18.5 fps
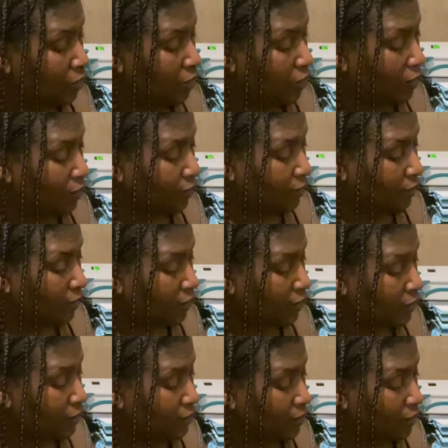And then
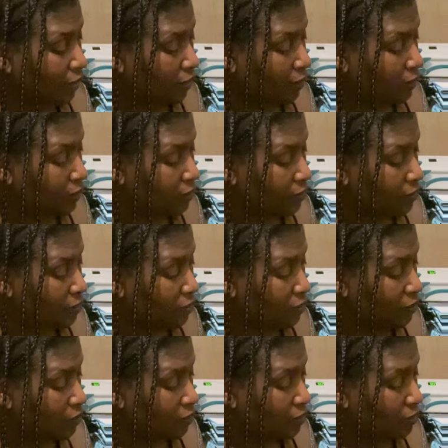it says,
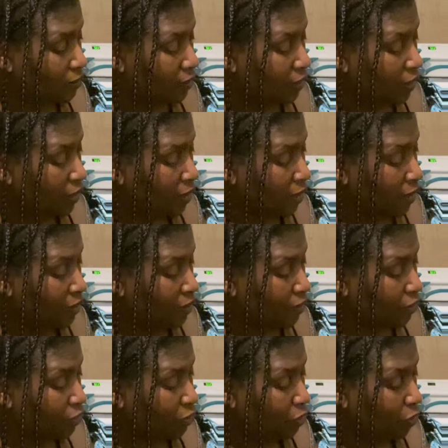Then
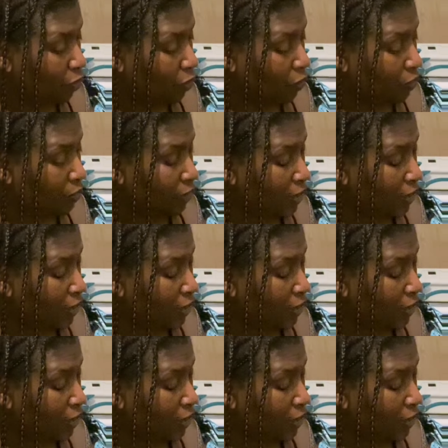the third